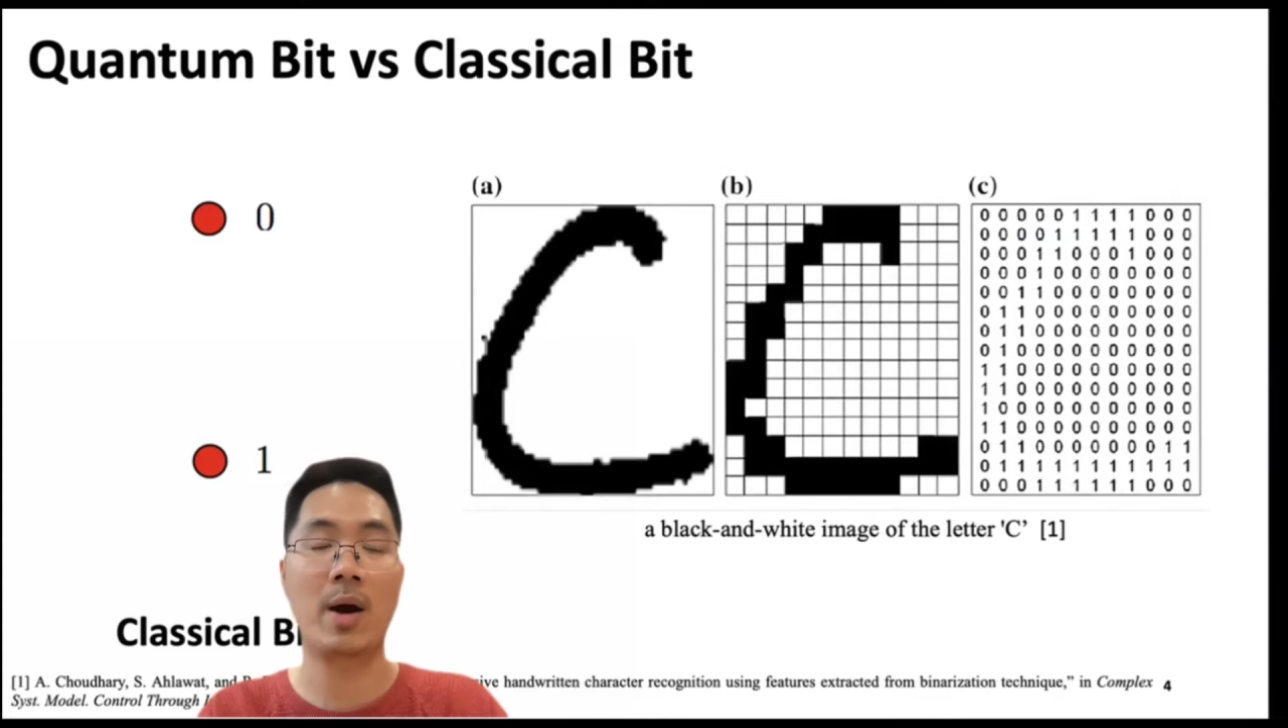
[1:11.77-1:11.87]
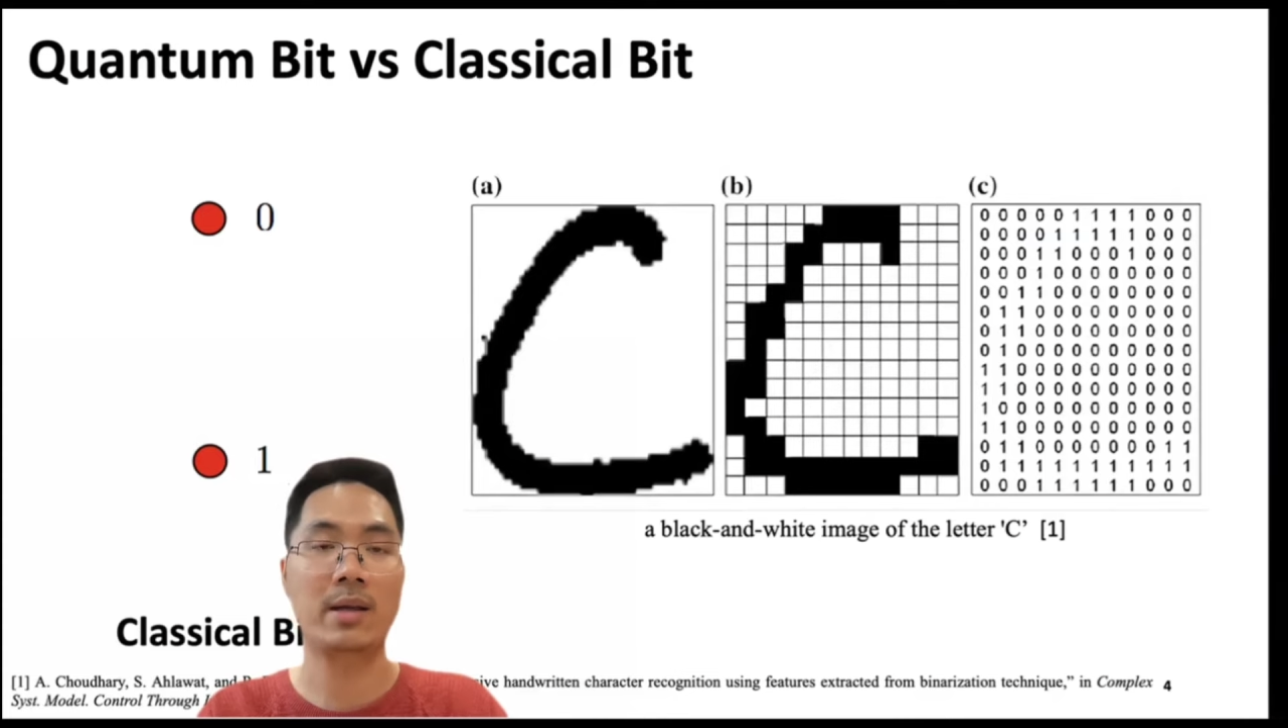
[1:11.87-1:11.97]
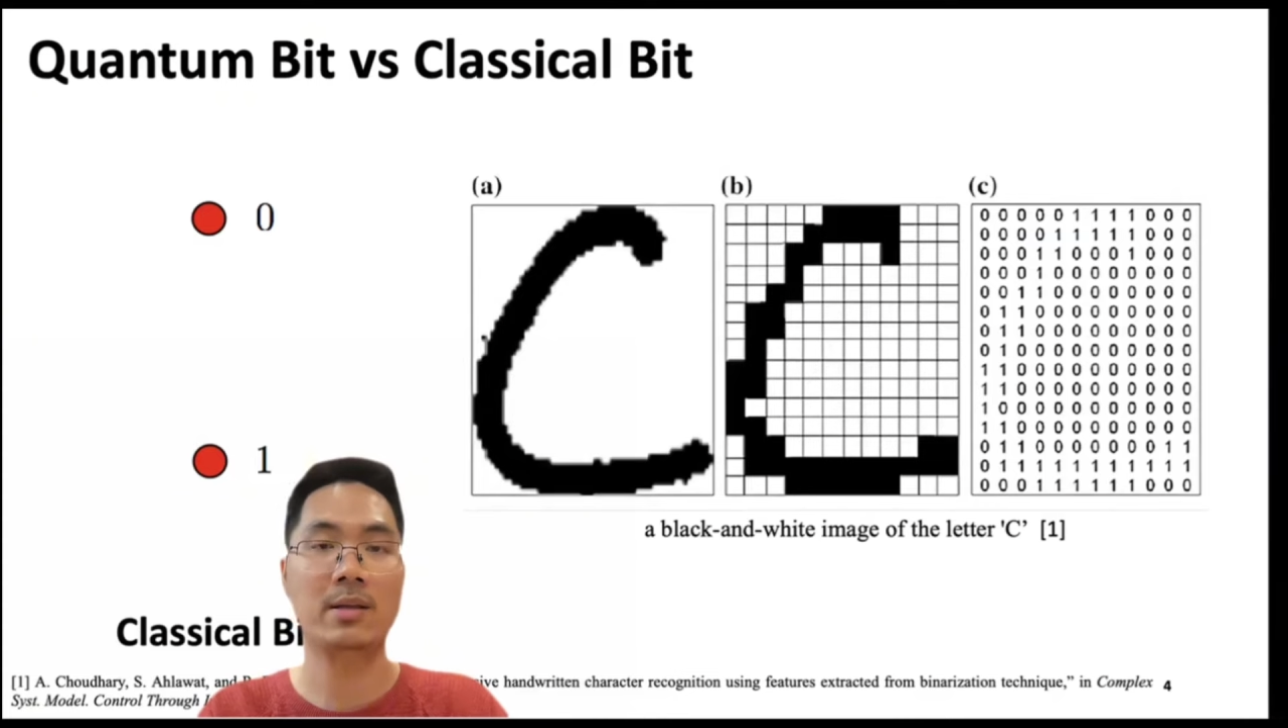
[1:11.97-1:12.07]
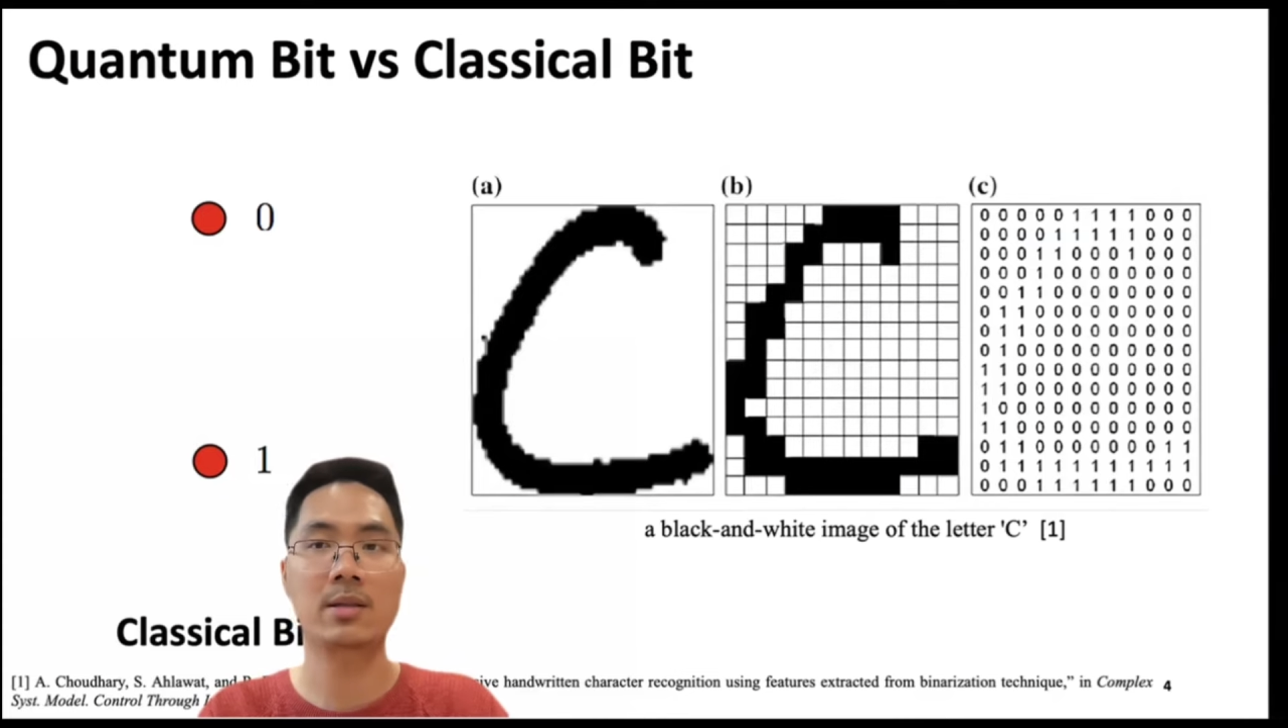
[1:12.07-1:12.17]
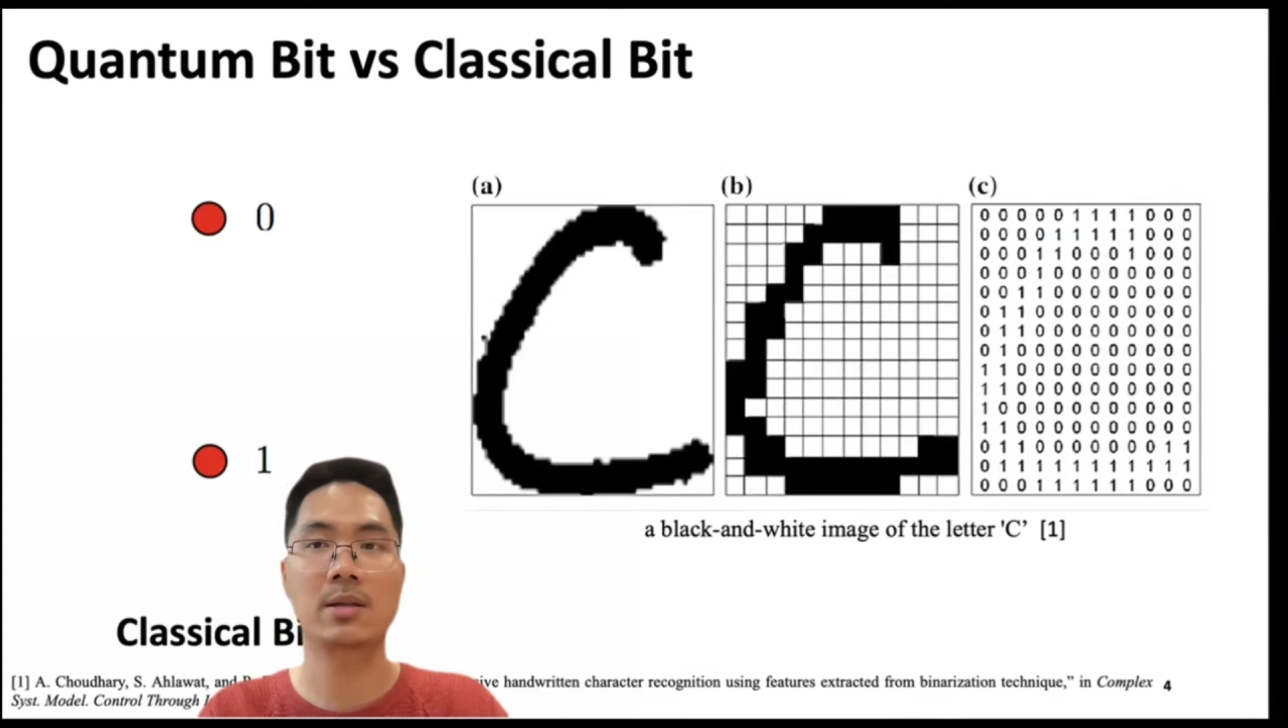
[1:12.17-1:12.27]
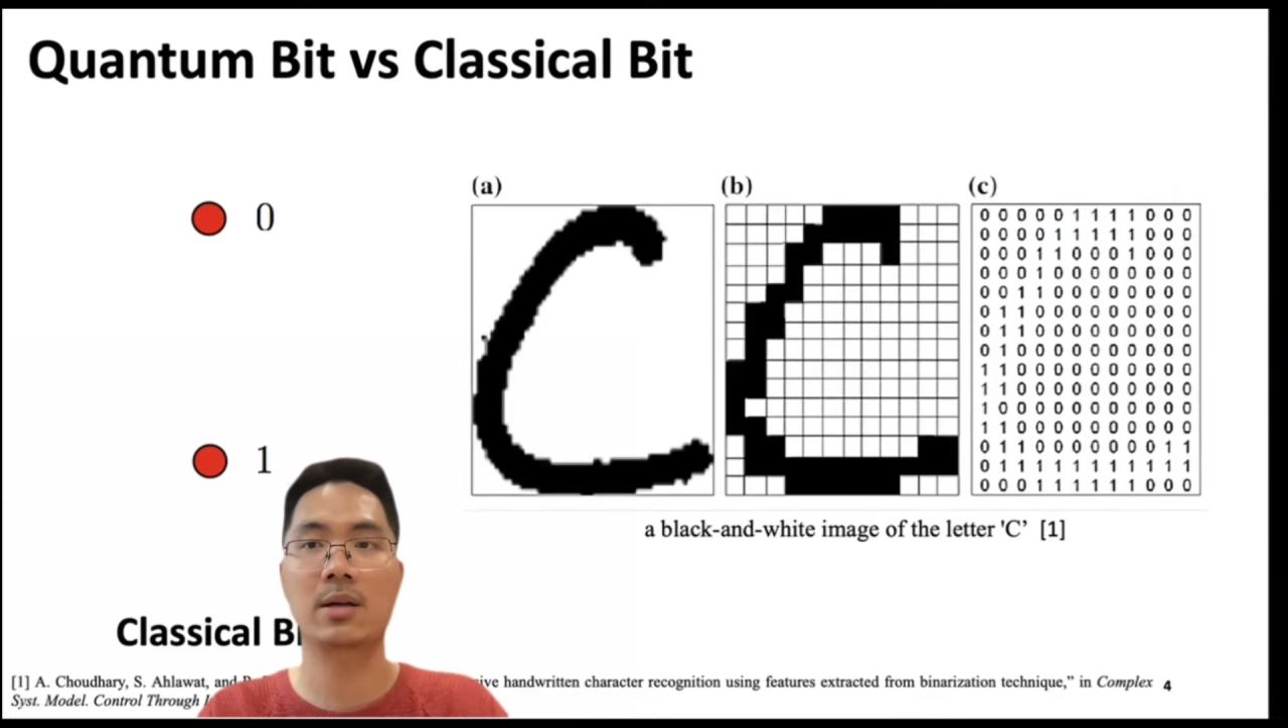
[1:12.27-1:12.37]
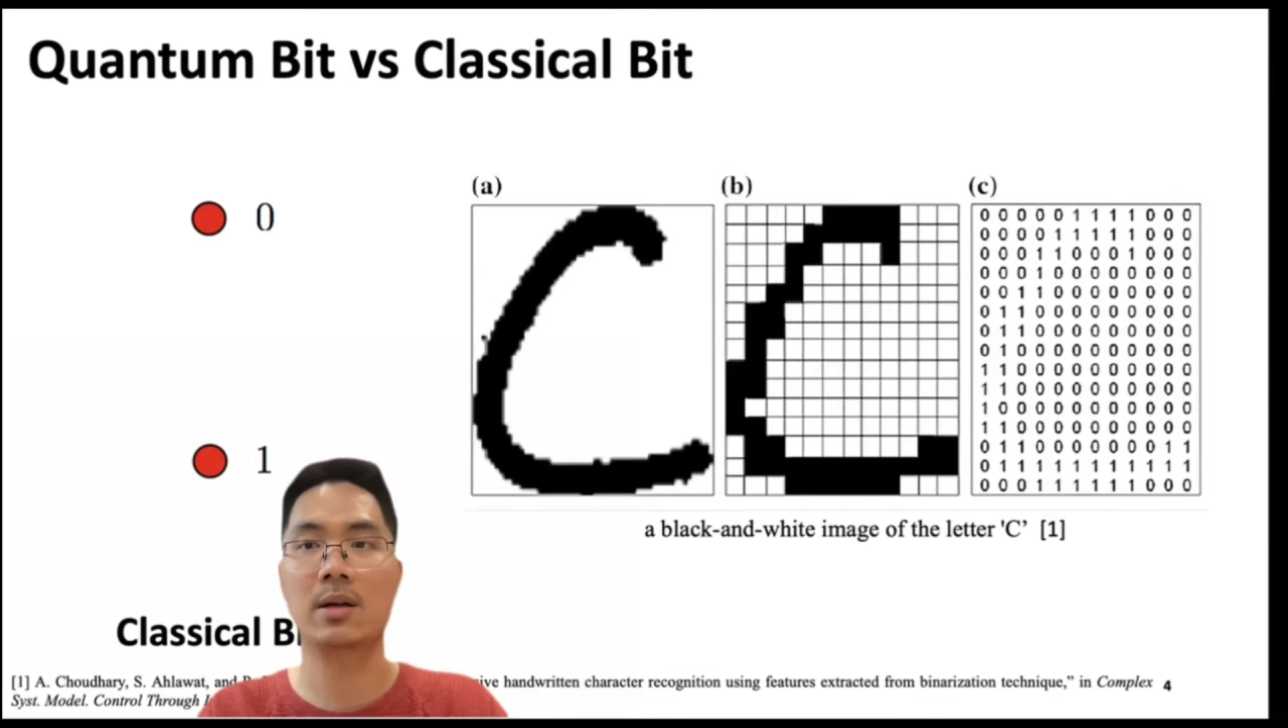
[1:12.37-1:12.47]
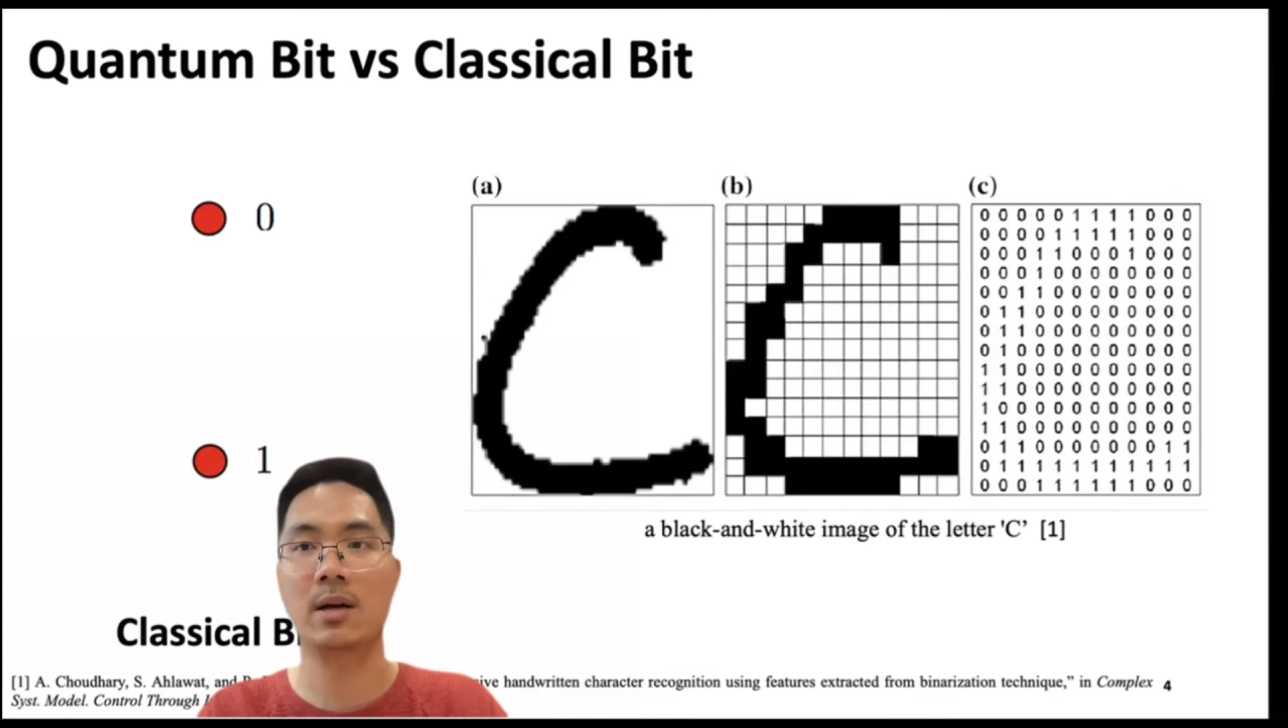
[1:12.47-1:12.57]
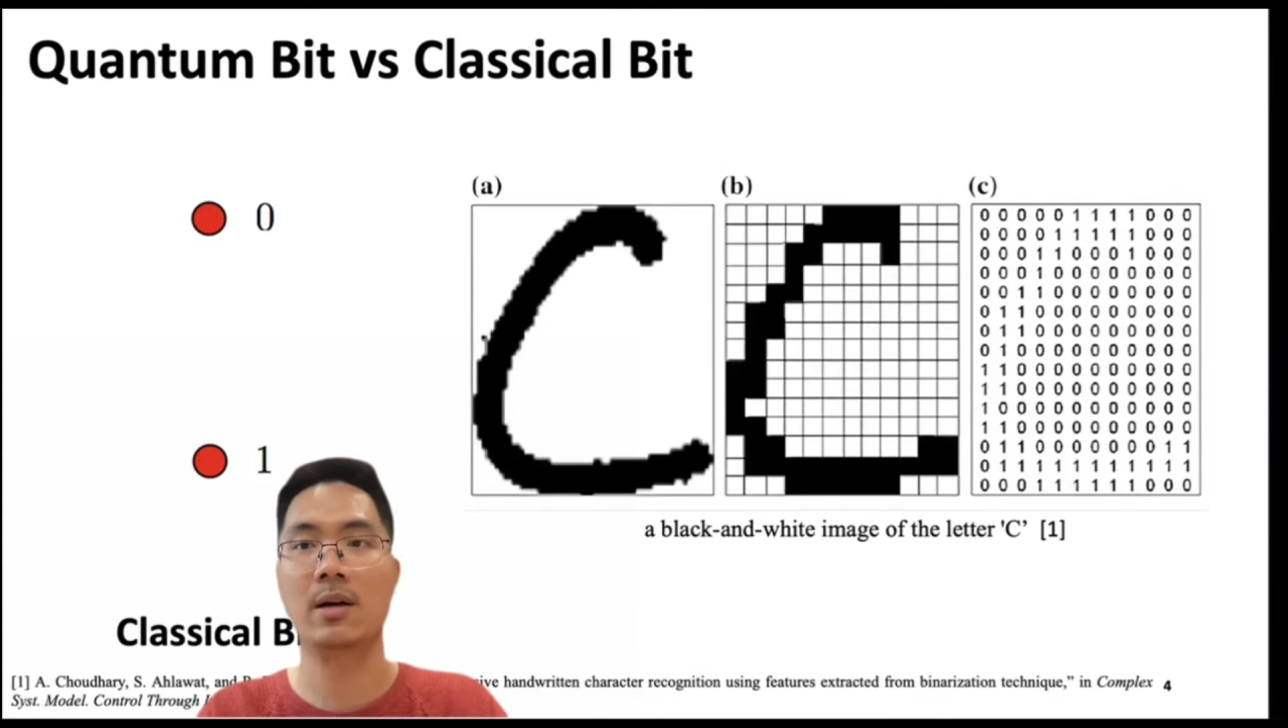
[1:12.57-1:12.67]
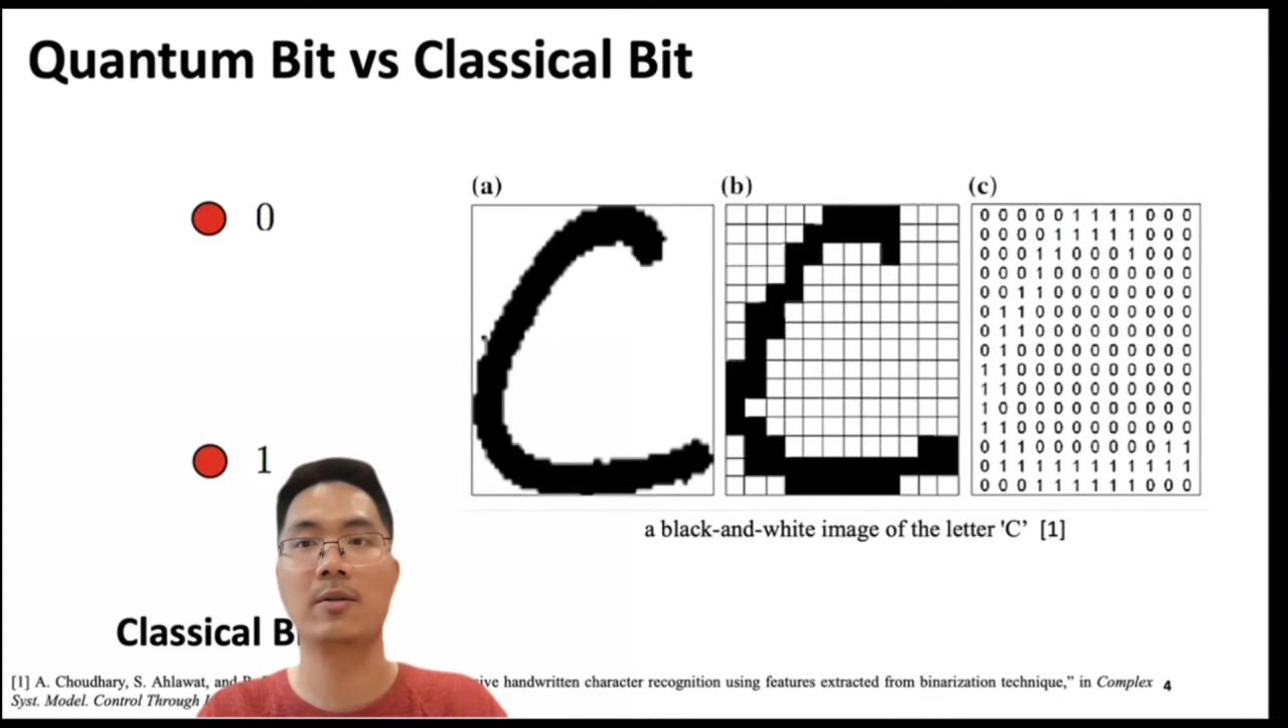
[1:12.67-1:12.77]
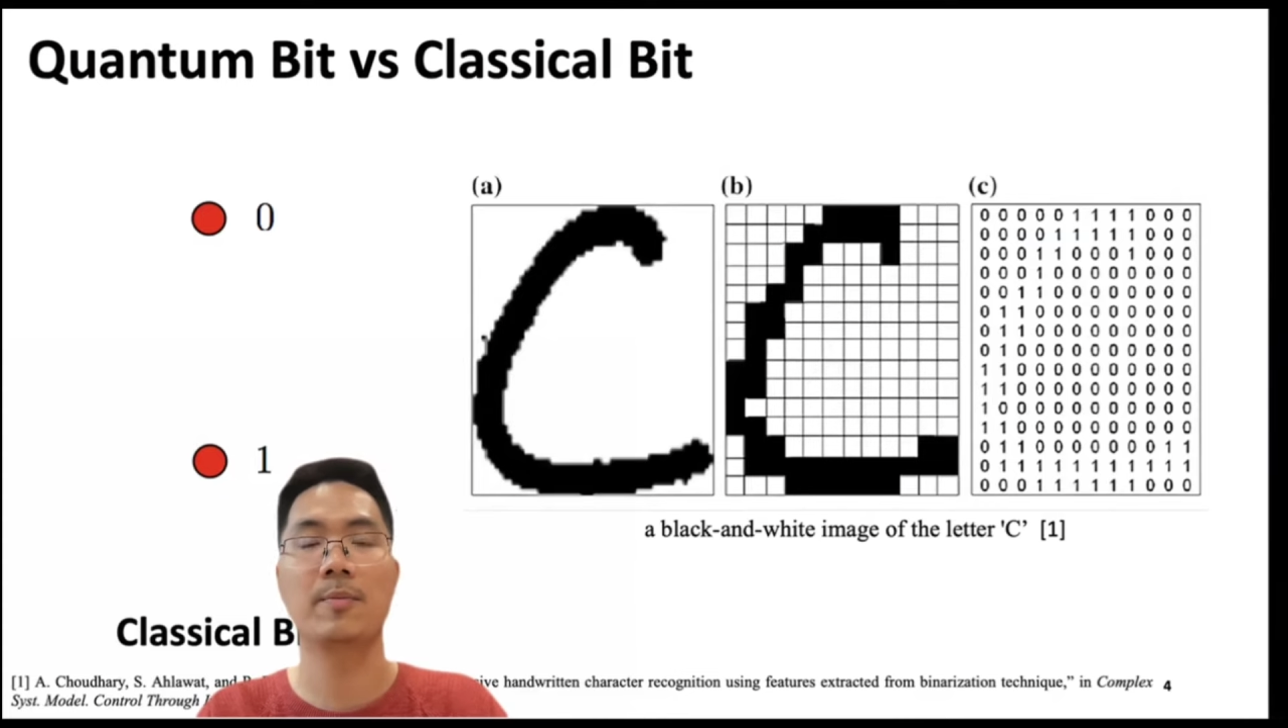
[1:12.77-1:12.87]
white color.